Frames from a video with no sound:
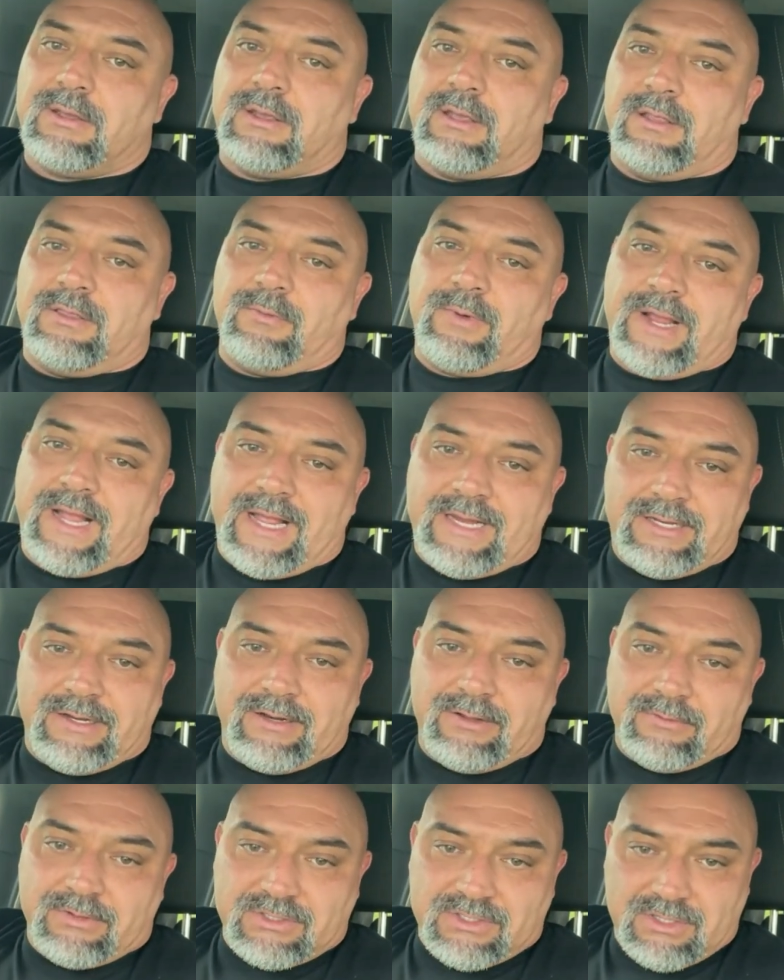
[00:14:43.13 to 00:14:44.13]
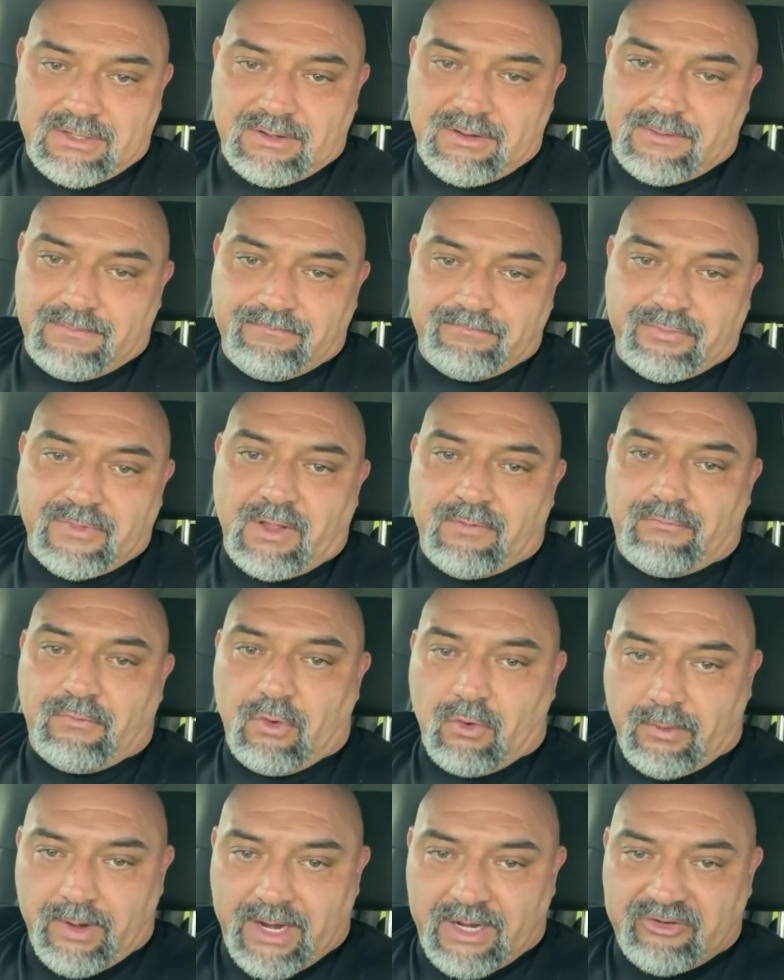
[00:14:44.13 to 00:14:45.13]
And the way I did it was a
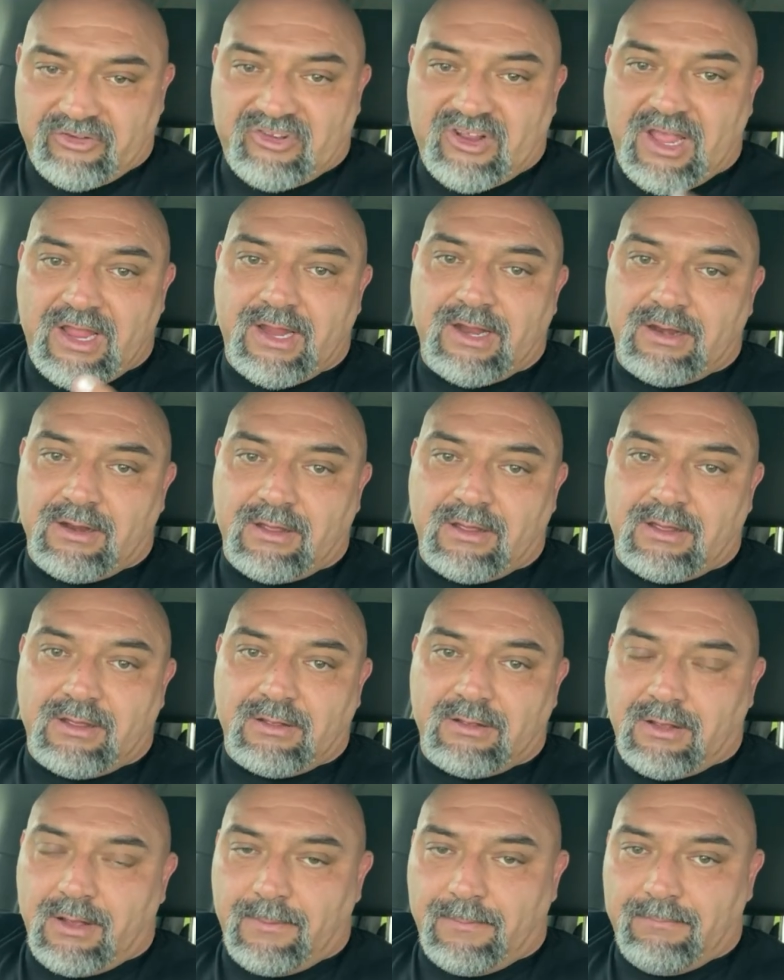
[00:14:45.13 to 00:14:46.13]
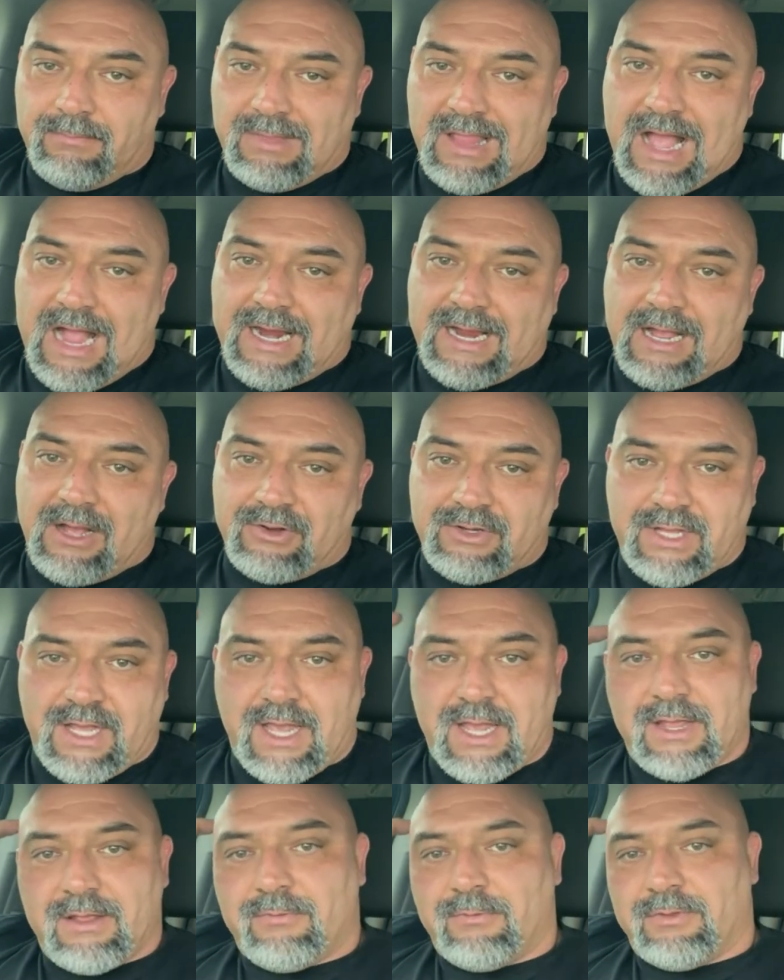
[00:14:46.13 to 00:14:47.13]
full range day and a lockout
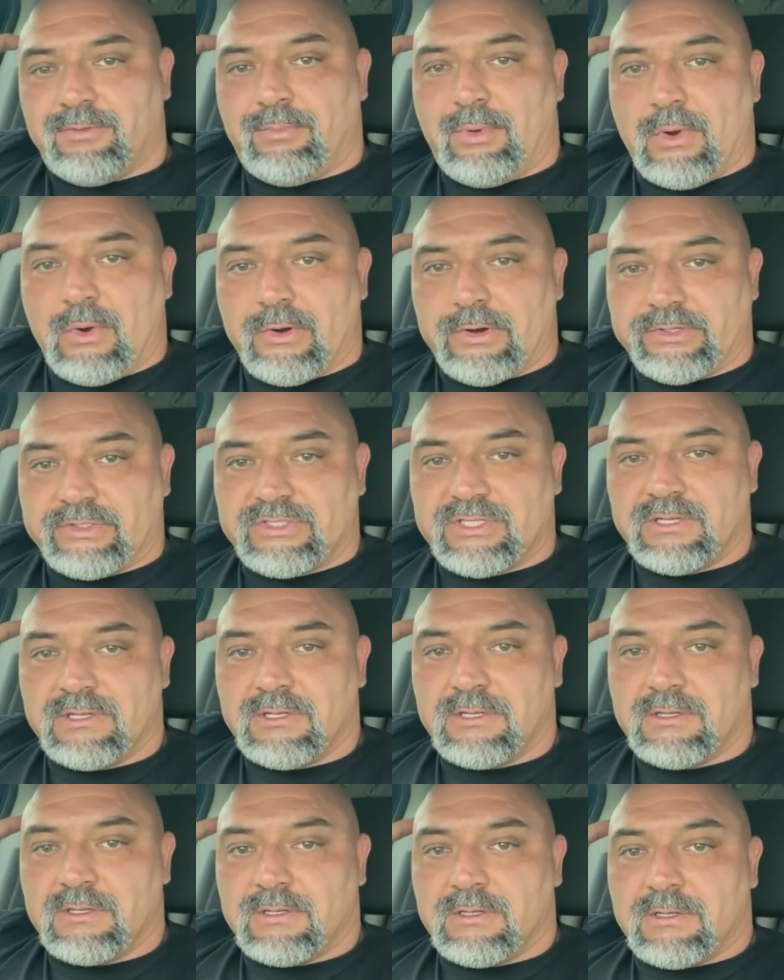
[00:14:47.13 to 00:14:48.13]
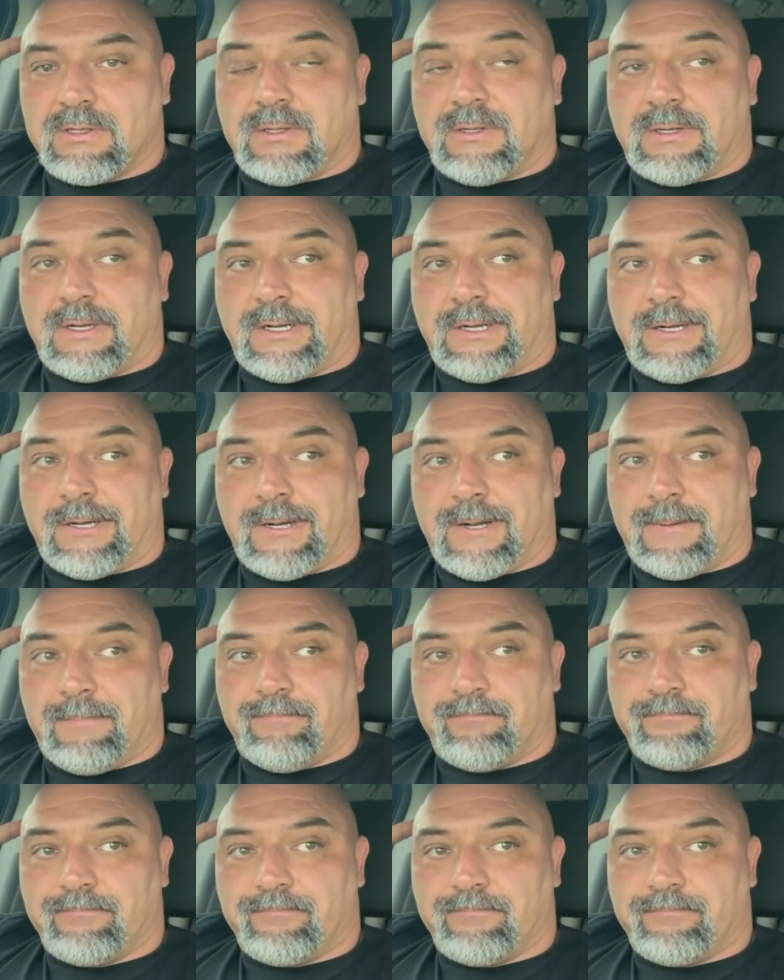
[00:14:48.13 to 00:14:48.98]
day with boards. My